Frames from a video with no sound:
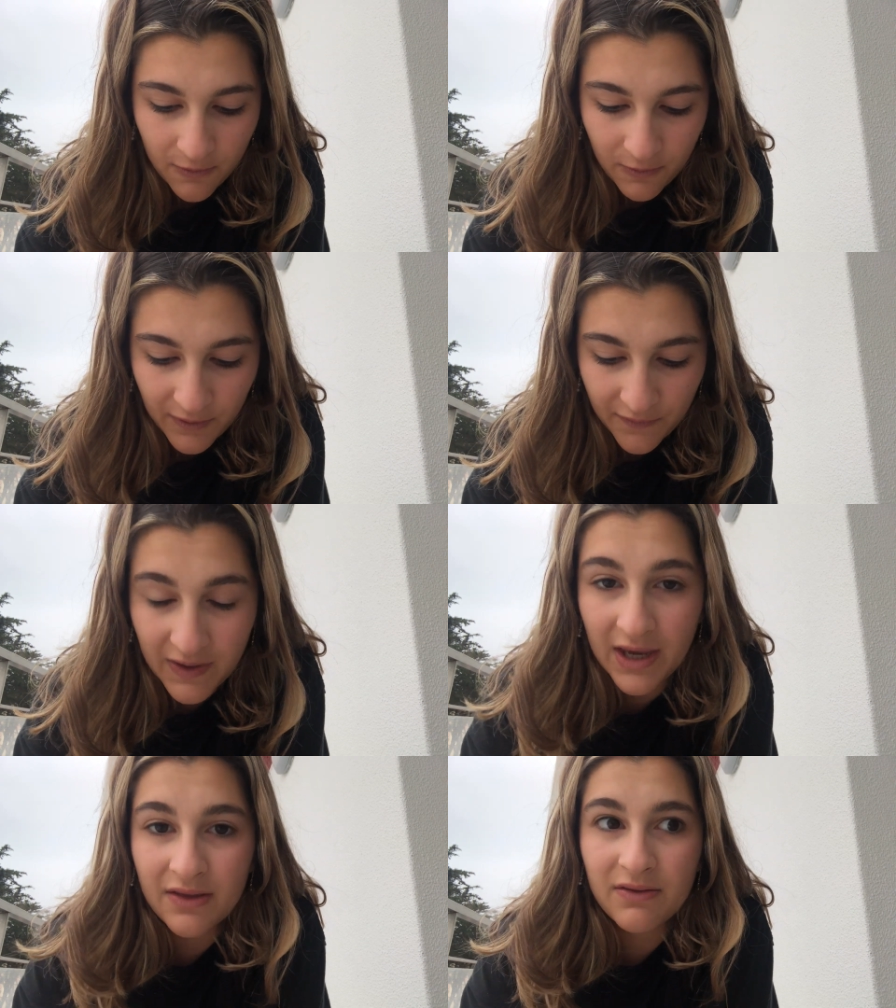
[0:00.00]
we
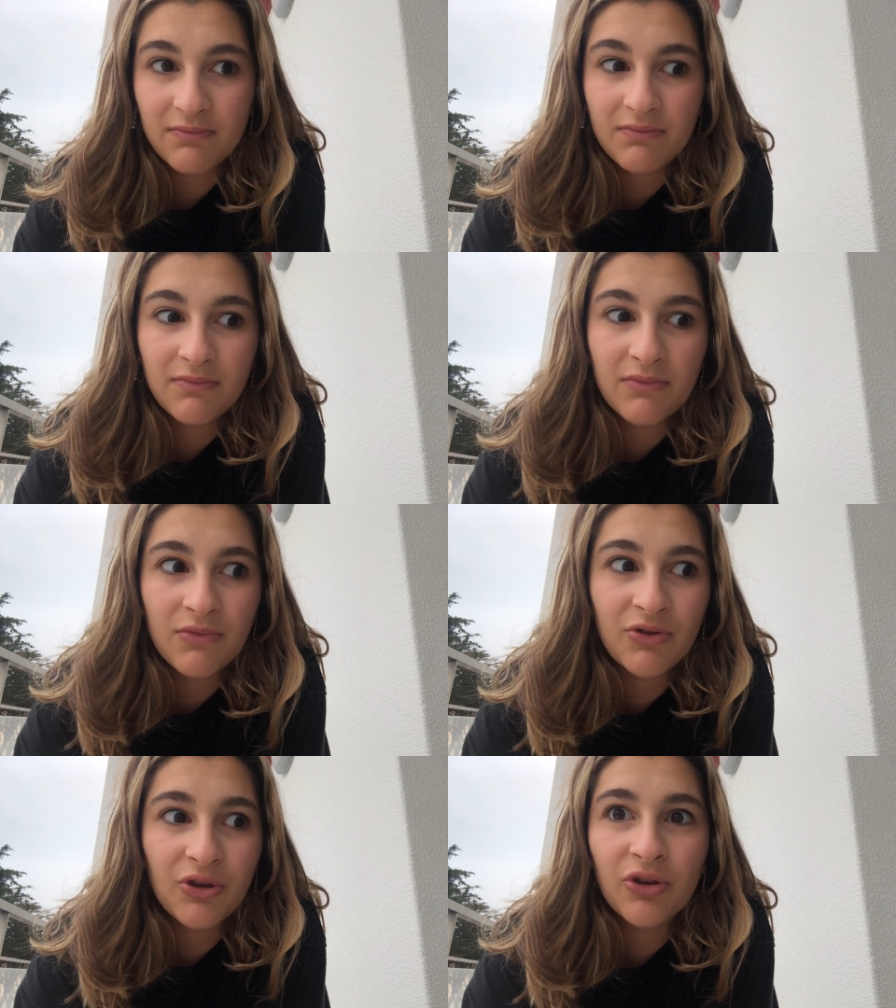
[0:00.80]
forget
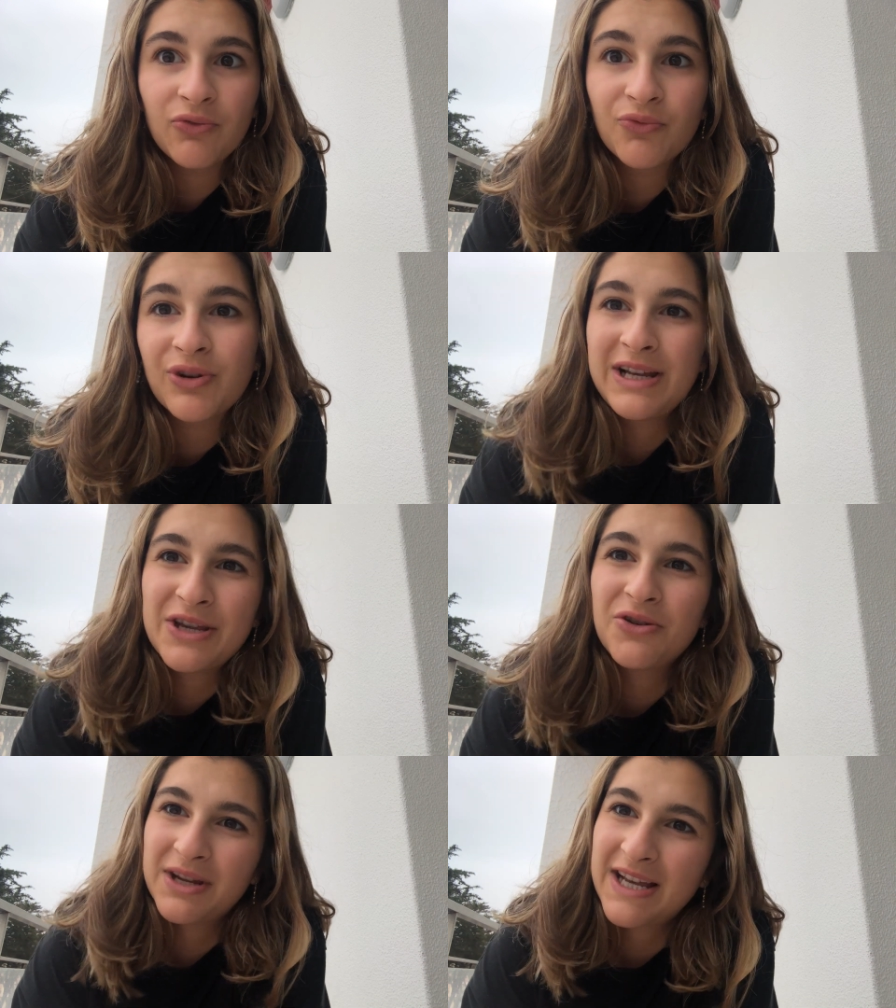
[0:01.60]
the really
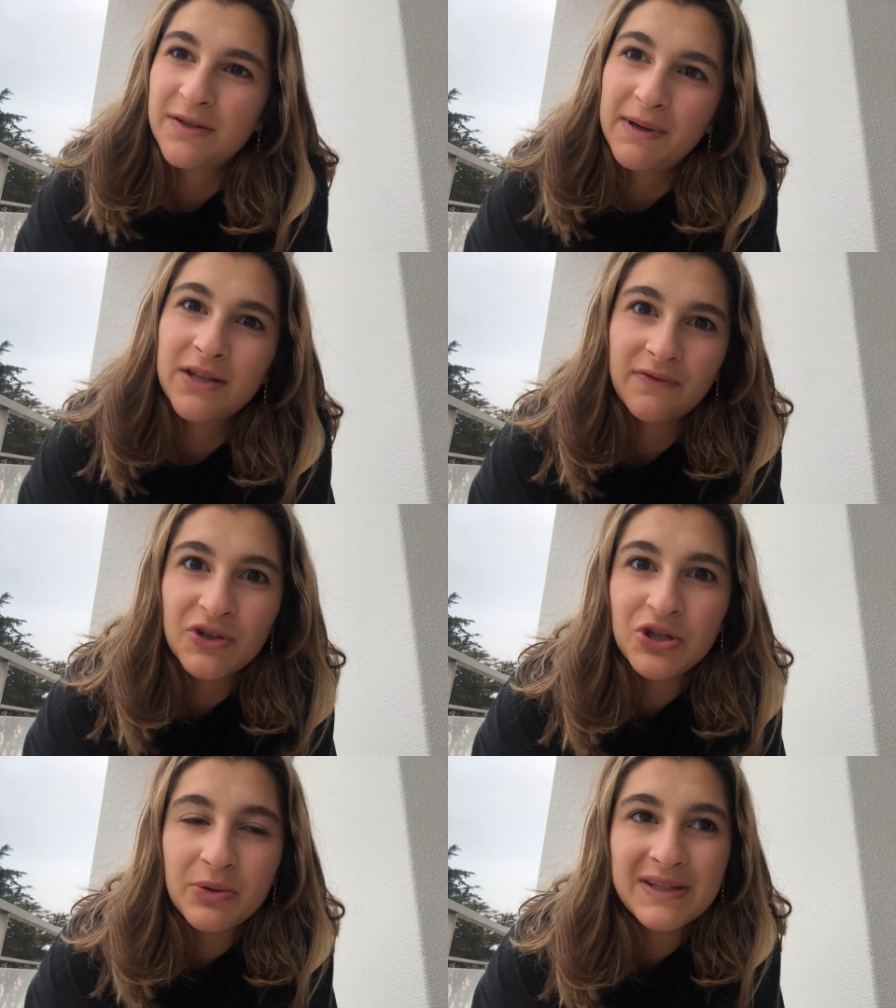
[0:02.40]
good aspects of
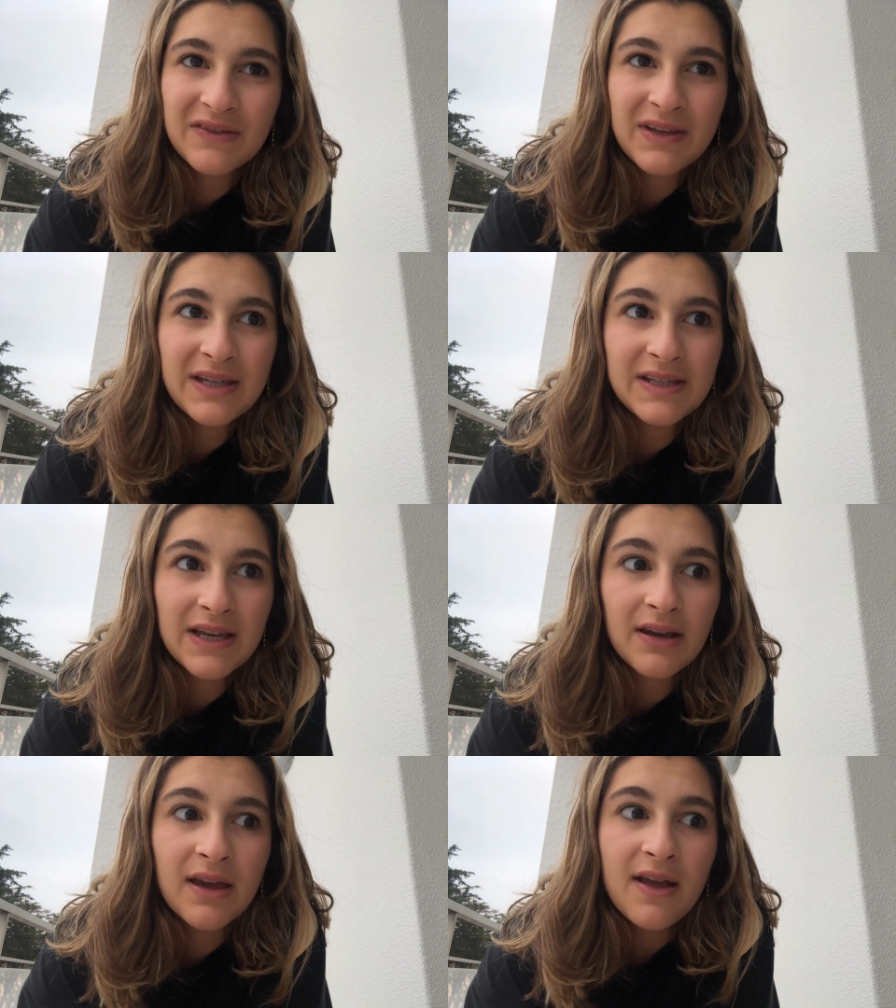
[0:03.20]
intuitive
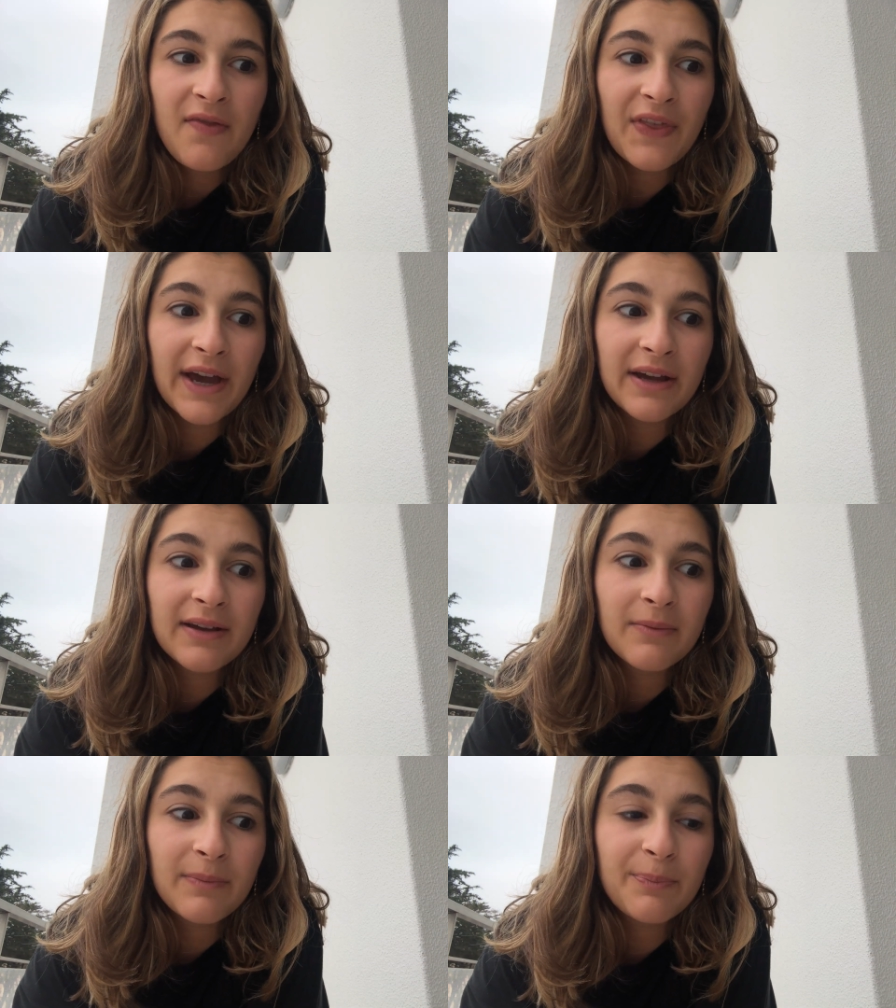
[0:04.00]
eating that
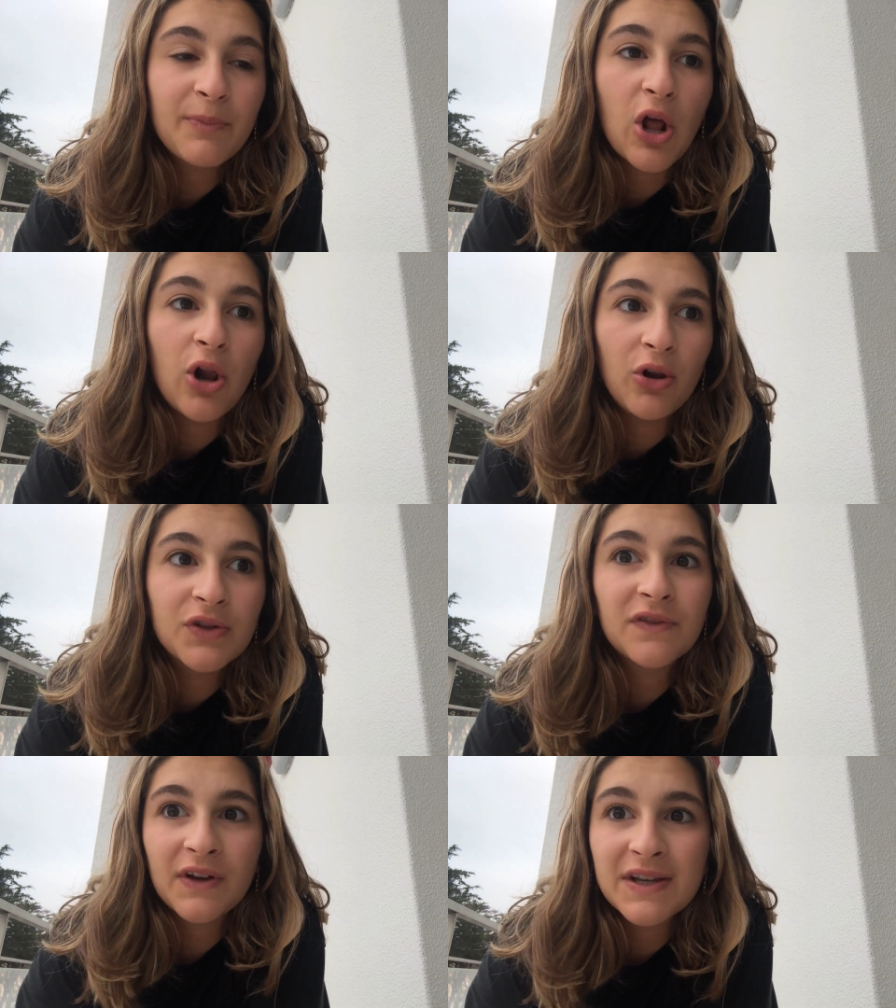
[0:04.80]
a
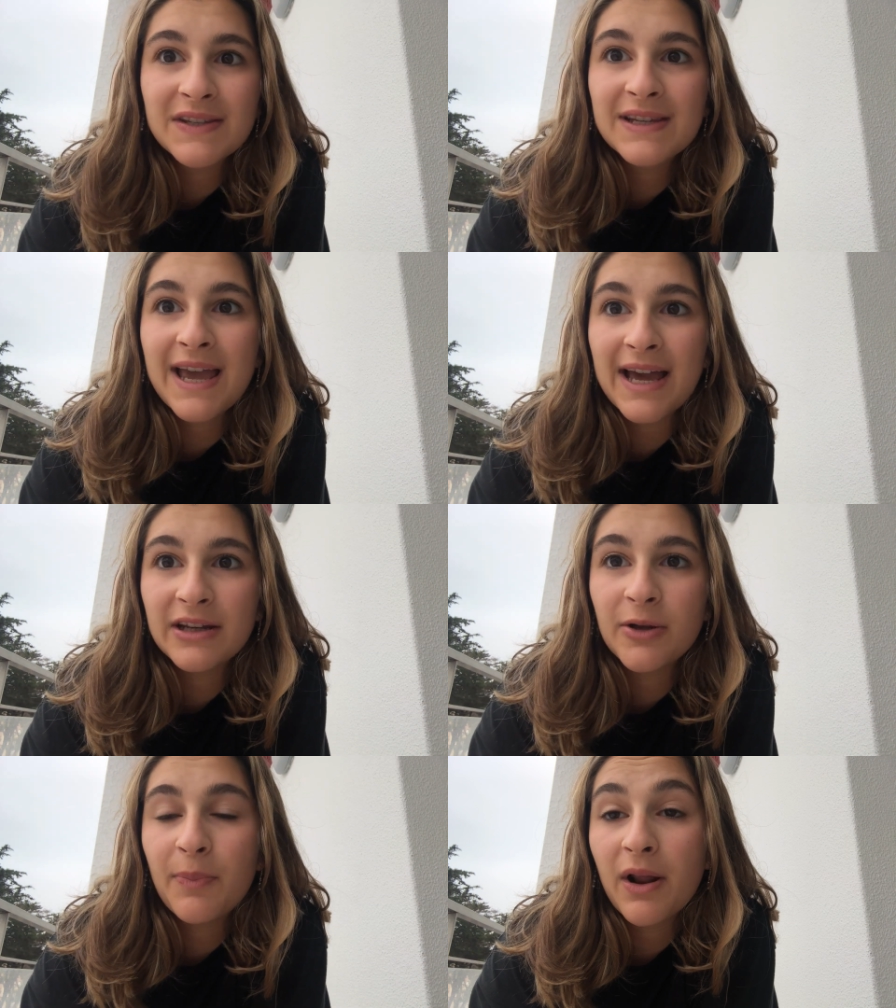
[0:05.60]
lot of us can
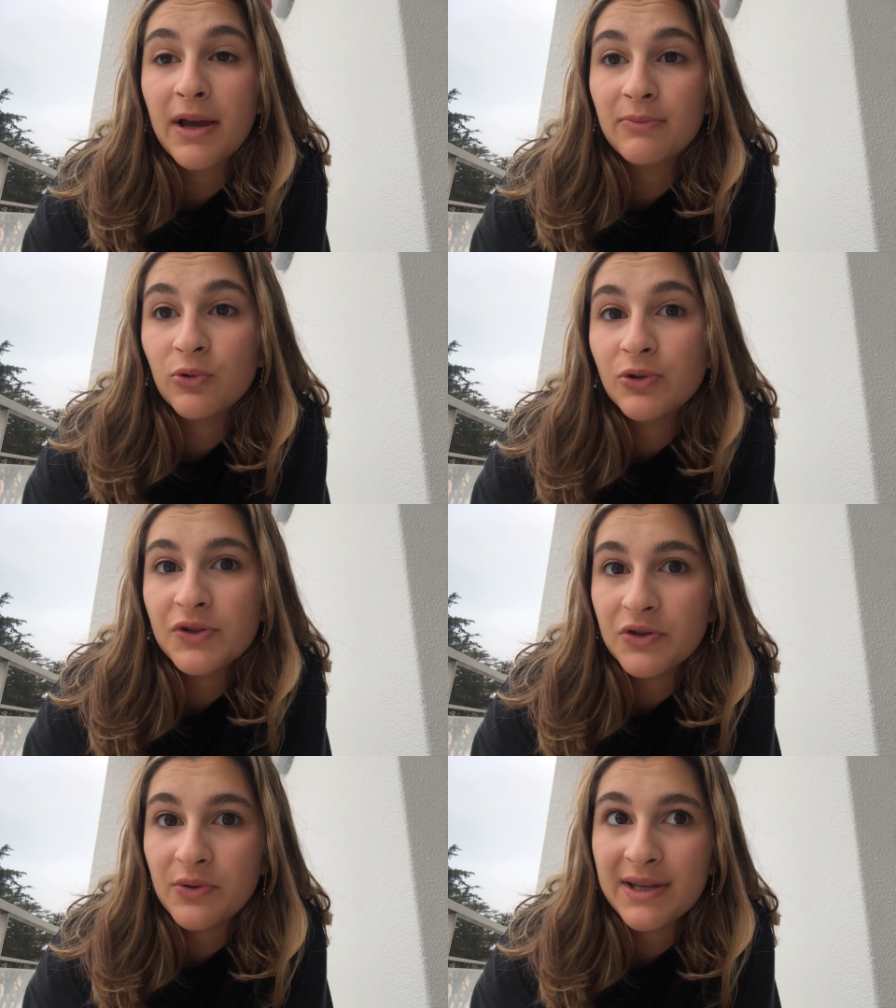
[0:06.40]
apply more
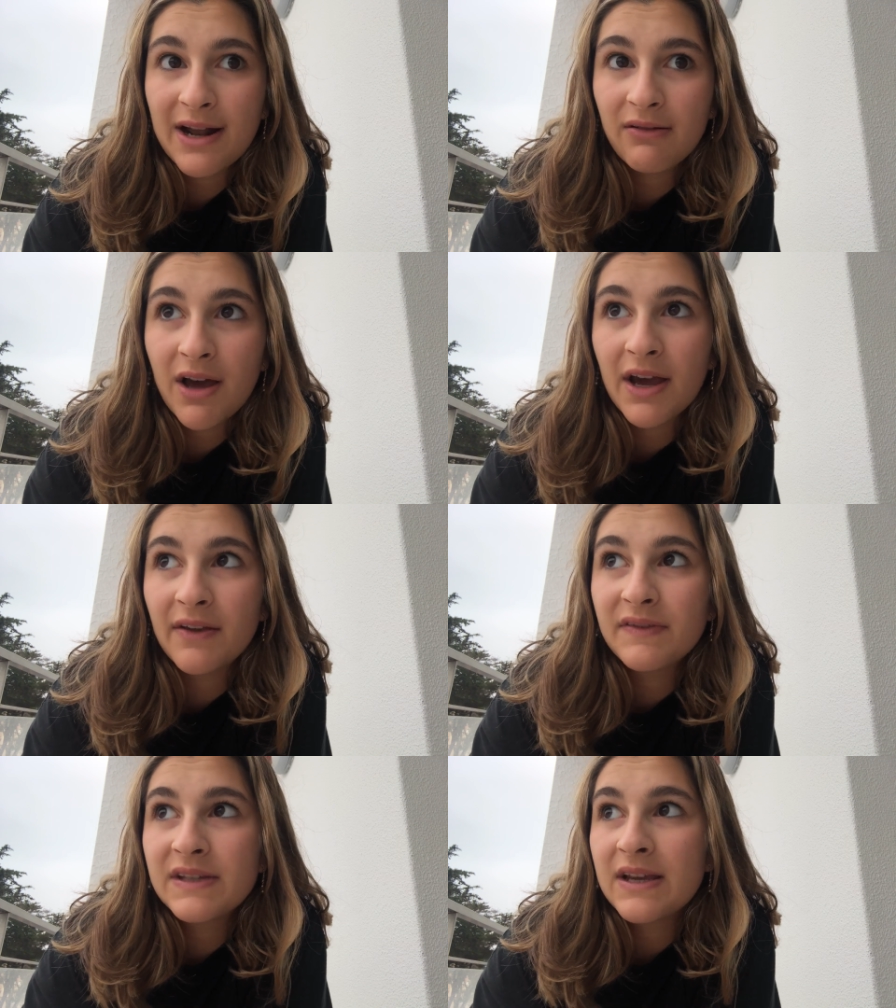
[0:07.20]
to in our
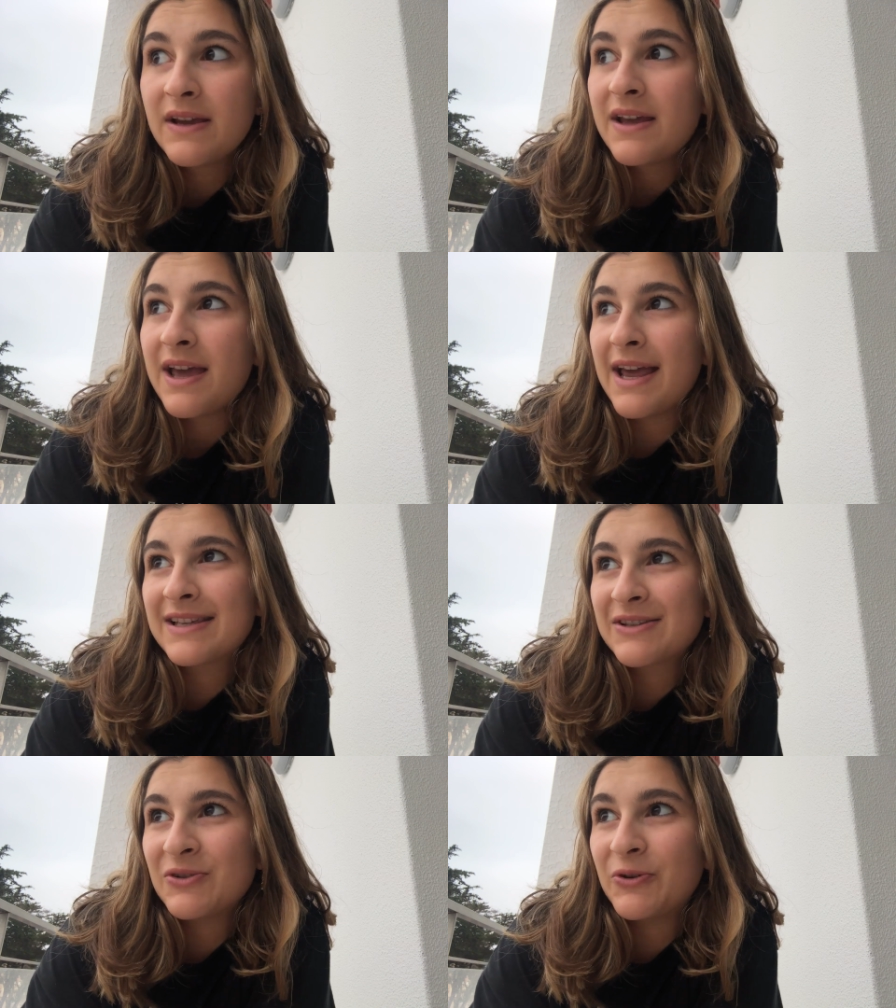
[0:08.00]
lives.
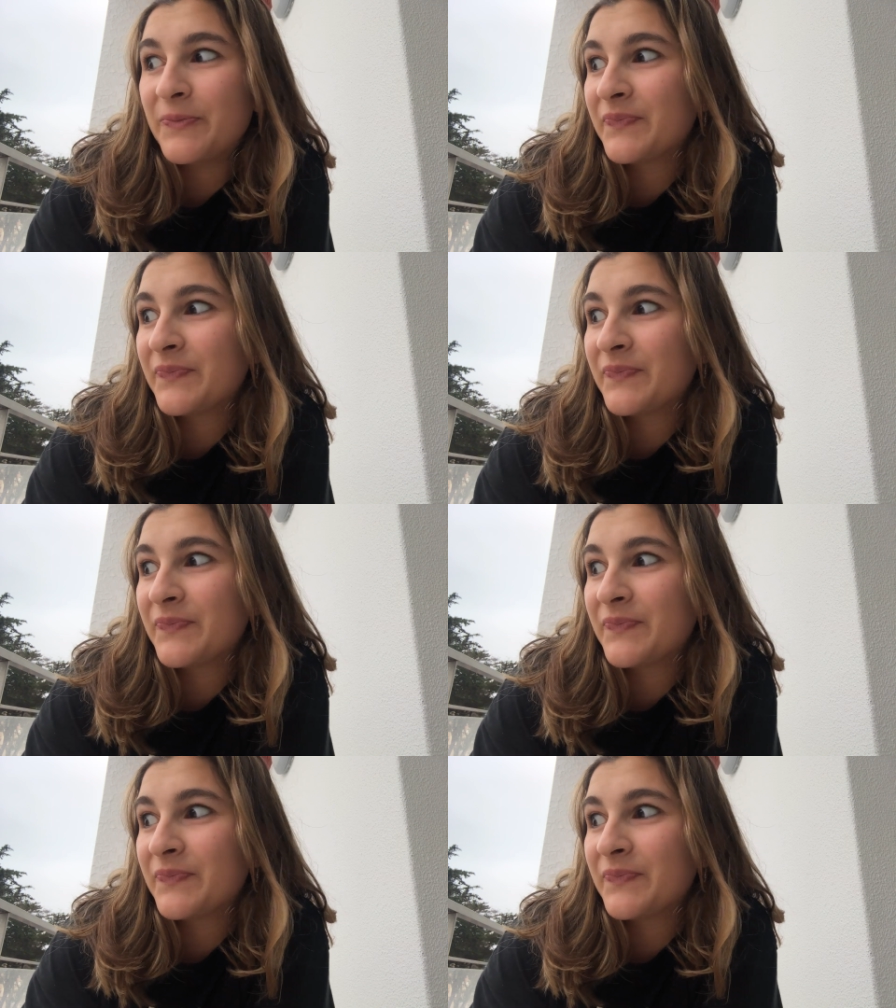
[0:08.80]
It's not